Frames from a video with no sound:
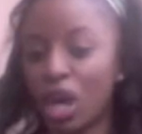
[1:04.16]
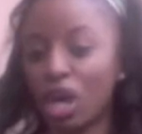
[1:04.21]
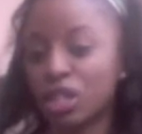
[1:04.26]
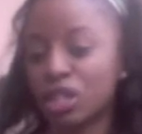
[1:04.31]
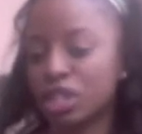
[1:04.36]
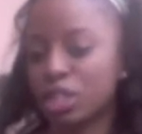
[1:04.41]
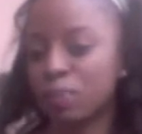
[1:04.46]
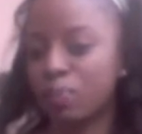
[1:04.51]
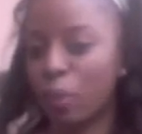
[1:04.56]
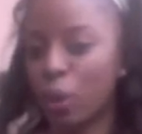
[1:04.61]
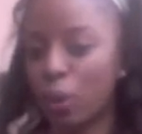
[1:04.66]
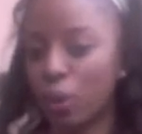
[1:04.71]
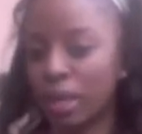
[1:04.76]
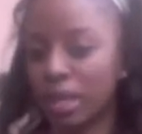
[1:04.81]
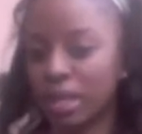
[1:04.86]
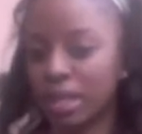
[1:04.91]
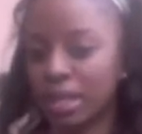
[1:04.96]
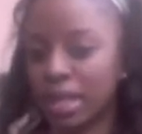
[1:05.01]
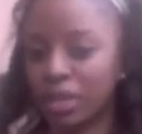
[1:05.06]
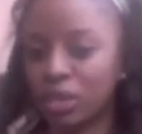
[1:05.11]

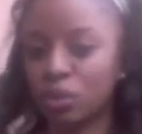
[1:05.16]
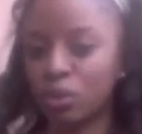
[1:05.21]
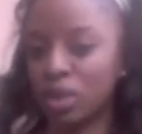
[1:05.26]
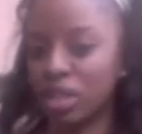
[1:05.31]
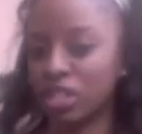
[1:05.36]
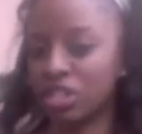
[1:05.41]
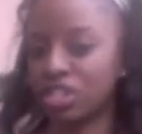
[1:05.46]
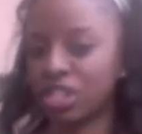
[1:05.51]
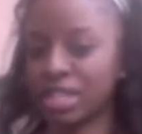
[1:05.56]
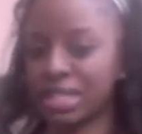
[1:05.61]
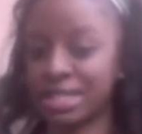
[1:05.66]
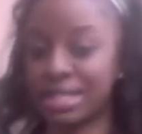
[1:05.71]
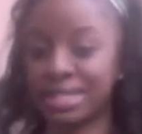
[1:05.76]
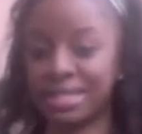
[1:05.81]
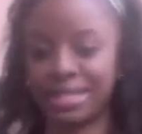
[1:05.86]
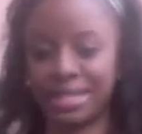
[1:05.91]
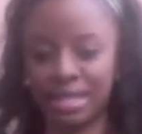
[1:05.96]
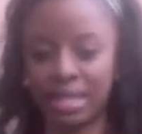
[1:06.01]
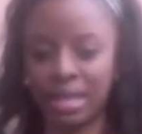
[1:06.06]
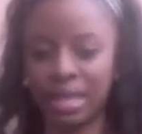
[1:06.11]
unspoken, like you can
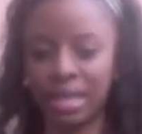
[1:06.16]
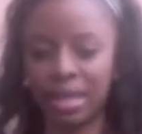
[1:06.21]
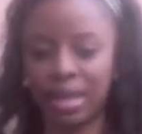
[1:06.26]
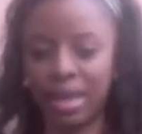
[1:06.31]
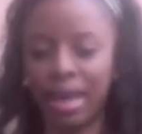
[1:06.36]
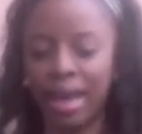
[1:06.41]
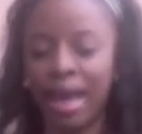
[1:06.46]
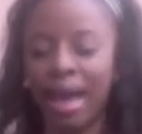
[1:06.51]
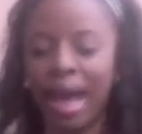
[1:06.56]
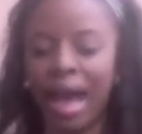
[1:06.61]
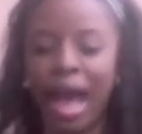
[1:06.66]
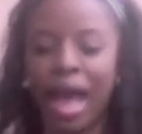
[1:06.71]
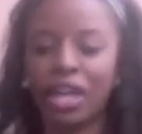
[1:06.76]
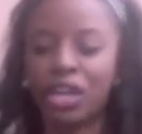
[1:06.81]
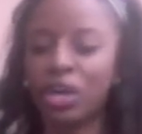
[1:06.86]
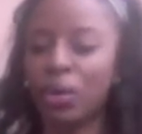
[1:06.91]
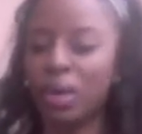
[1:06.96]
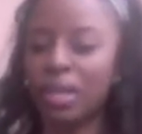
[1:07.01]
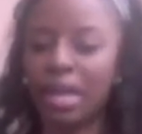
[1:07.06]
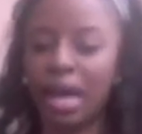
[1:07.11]
just see it. I
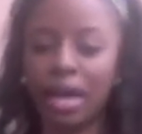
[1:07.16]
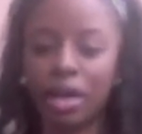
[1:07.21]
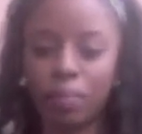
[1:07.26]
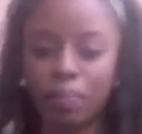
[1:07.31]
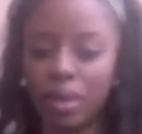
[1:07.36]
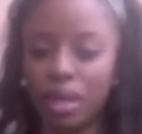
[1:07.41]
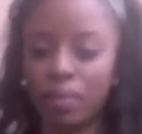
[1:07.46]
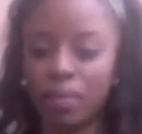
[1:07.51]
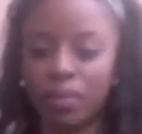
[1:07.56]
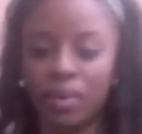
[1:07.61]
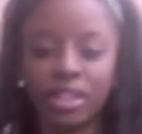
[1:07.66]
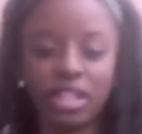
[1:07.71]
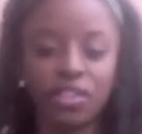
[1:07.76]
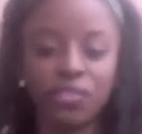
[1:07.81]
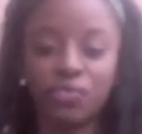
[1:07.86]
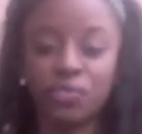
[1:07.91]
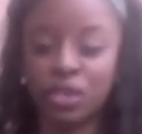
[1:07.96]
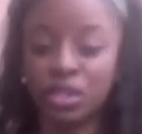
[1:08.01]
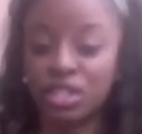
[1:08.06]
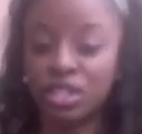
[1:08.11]
know a lot of people, when they
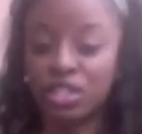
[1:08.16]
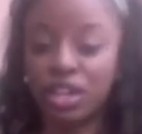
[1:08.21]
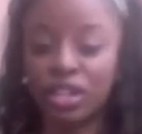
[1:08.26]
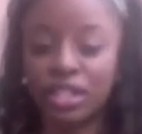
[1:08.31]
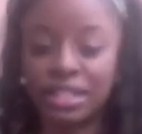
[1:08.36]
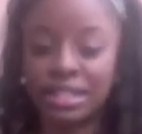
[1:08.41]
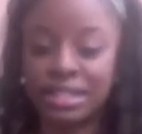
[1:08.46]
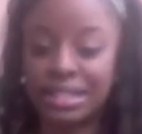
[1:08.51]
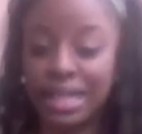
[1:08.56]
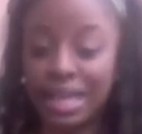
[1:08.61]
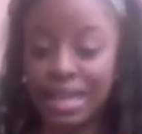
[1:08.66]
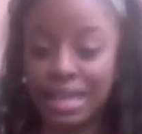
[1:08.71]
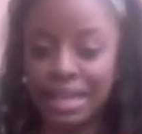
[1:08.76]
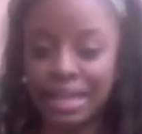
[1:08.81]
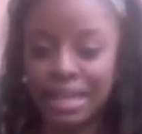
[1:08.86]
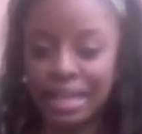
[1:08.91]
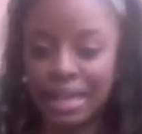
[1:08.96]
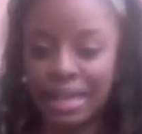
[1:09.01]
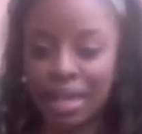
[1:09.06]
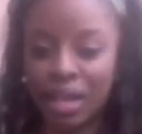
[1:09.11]
first started
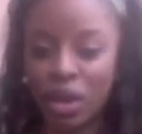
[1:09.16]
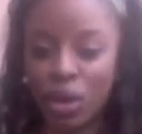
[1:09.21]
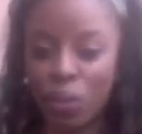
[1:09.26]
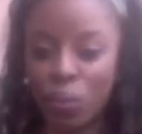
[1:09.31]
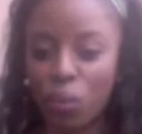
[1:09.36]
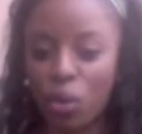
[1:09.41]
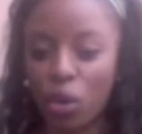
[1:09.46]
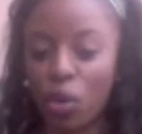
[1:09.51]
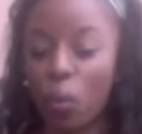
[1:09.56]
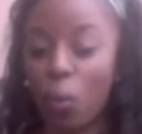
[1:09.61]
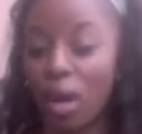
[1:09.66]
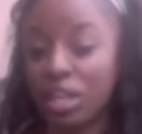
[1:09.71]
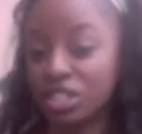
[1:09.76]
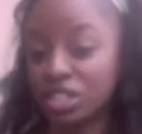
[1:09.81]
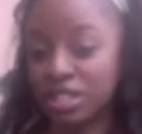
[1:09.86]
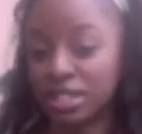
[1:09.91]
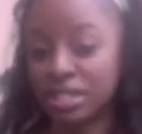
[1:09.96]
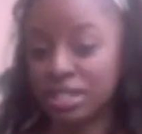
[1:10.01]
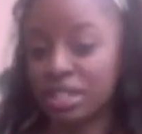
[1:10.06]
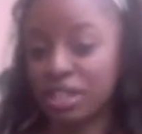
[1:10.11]
dating, were
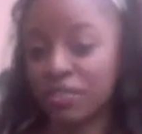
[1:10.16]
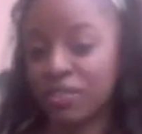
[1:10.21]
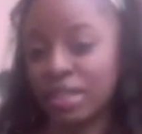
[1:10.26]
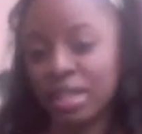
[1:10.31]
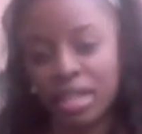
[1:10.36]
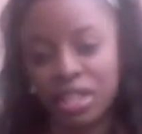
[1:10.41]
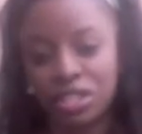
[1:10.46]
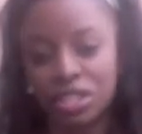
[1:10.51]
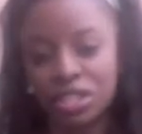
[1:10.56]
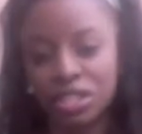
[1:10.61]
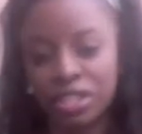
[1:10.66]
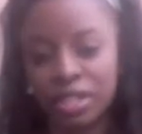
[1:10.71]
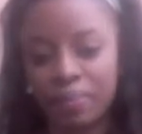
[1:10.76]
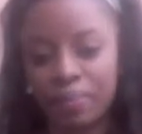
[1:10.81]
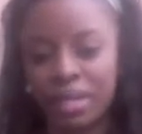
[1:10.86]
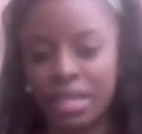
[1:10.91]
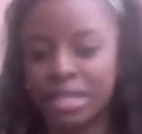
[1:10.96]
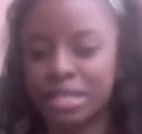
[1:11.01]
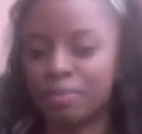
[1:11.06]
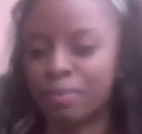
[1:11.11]
questioning their relationship
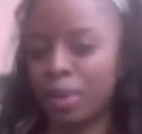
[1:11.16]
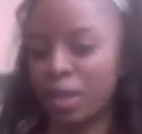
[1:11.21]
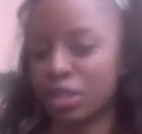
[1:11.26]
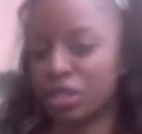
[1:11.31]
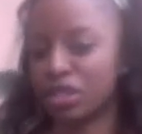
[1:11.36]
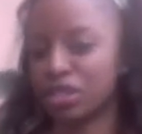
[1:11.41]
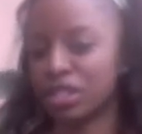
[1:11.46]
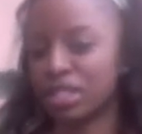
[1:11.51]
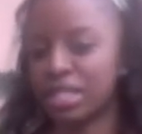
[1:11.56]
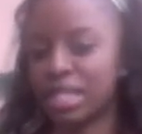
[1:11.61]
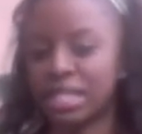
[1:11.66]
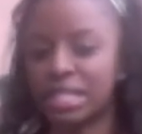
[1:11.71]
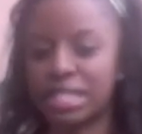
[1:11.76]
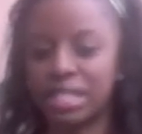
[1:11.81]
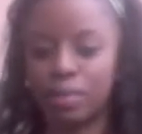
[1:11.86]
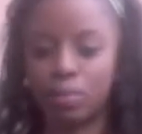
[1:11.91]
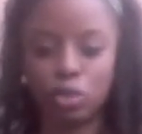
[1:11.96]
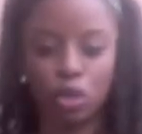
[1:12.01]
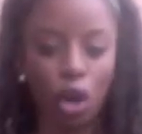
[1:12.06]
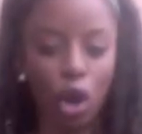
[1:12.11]
because pictures, they
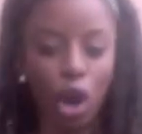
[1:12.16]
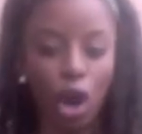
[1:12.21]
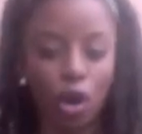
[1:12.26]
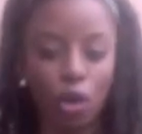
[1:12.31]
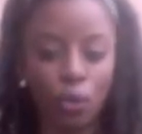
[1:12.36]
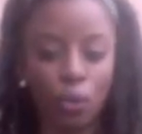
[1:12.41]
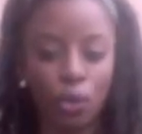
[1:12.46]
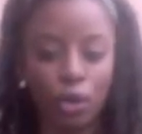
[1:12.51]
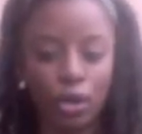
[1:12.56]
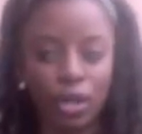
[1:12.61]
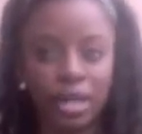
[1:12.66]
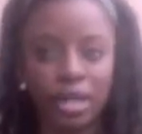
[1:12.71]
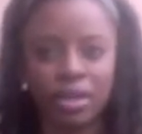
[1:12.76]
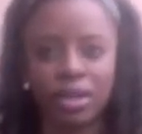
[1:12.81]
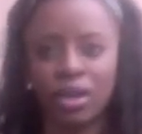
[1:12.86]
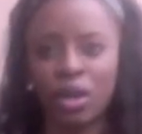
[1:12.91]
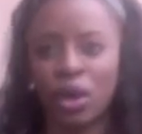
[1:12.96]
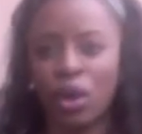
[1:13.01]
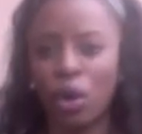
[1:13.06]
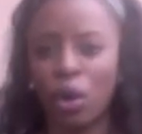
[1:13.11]
seemed awkward and,
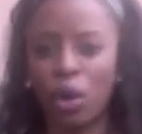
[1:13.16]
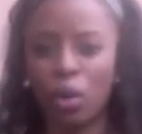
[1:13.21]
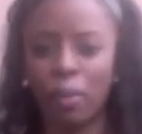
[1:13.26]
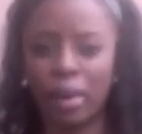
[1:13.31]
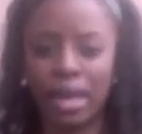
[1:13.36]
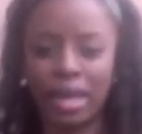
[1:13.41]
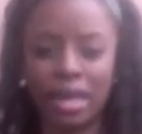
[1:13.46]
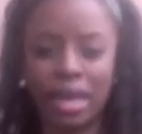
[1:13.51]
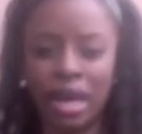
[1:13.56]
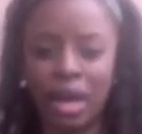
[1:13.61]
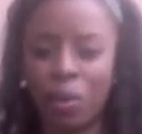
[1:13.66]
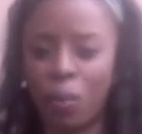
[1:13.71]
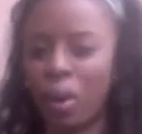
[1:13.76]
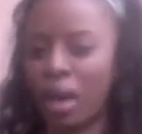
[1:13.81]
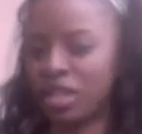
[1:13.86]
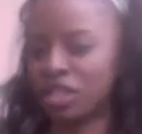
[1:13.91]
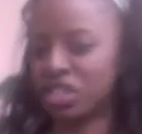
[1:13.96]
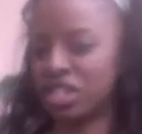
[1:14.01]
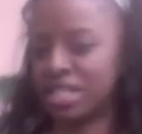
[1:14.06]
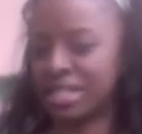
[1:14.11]
oh my God,
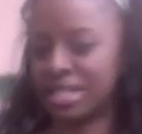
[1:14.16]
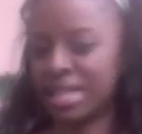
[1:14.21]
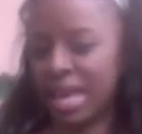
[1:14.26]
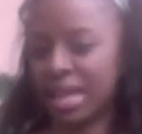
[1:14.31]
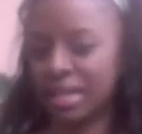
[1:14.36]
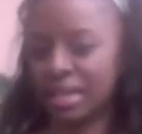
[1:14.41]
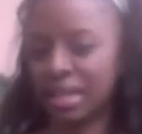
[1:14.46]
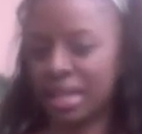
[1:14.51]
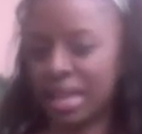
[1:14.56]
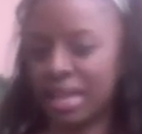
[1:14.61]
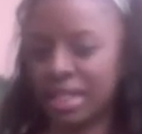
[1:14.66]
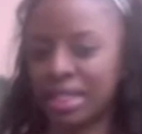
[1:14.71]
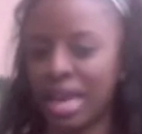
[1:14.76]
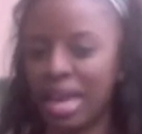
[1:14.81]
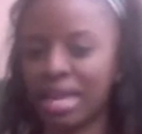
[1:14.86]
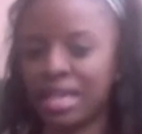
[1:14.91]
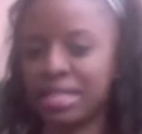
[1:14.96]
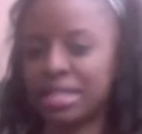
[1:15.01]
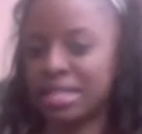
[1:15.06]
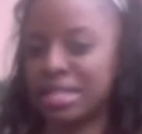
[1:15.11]
why is she standing like
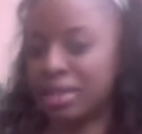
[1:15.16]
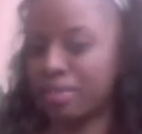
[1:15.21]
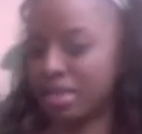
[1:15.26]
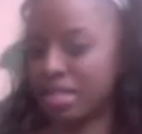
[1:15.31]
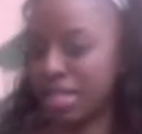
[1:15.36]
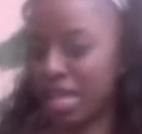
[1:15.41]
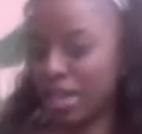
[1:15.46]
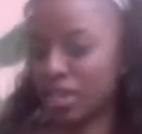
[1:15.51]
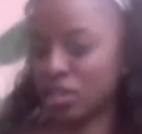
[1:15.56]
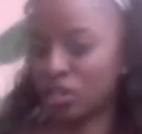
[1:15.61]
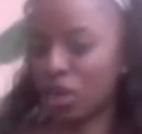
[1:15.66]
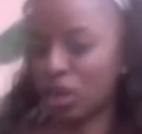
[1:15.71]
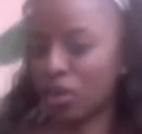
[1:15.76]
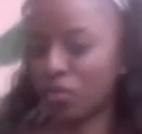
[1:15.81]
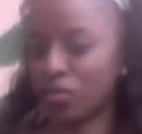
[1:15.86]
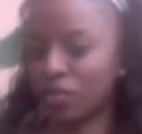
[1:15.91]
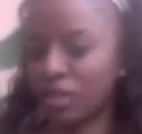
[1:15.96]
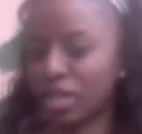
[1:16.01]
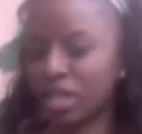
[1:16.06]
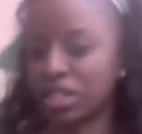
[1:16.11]
that? He seems
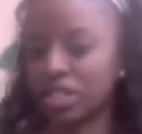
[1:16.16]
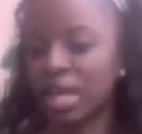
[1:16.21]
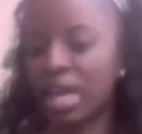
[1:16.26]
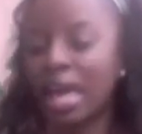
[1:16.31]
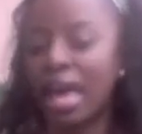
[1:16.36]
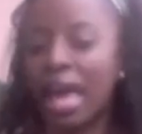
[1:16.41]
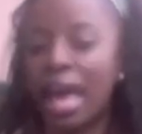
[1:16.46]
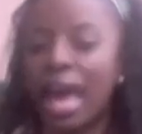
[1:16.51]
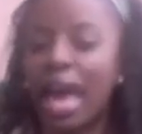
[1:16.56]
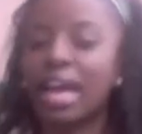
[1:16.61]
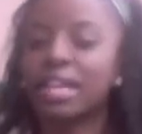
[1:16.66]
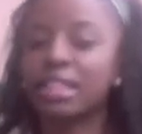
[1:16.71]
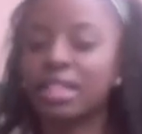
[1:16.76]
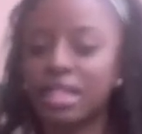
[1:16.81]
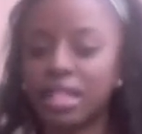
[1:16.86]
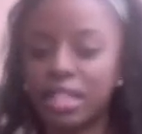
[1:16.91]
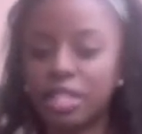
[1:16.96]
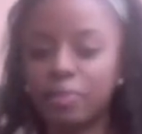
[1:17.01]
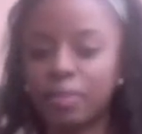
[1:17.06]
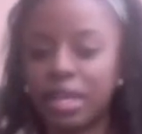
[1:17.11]
standoffish. I
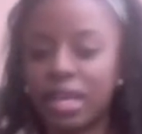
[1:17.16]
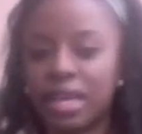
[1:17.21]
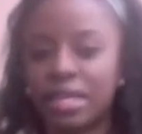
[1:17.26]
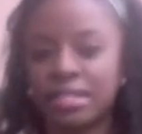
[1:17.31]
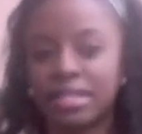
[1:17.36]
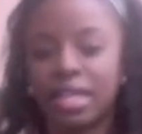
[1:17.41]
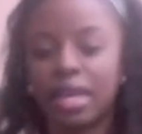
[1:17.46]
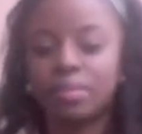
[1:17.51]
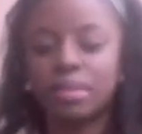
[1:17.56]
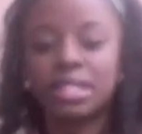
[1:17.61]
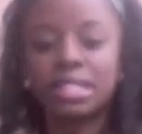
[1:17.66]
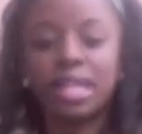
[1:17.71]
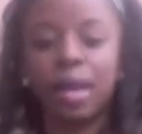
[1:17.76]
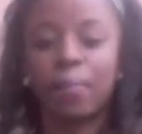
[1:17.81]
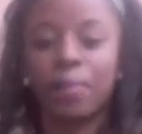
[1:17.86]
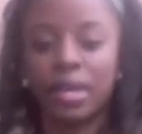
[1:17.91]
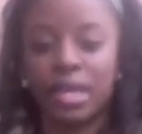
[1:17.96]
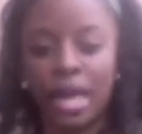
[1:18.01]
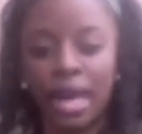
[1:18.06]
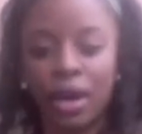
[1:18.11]
think it's because them
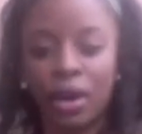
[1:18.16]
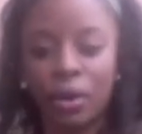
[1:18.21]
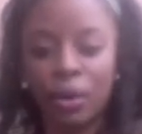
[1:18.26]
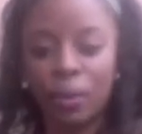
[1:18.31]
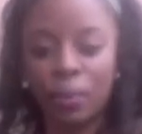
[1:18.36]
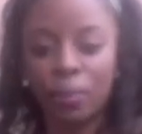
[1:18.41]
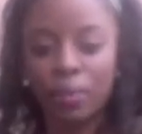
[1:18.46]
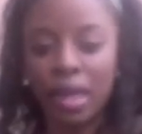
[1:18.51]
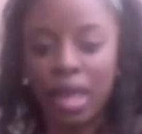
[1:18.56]
stepping out,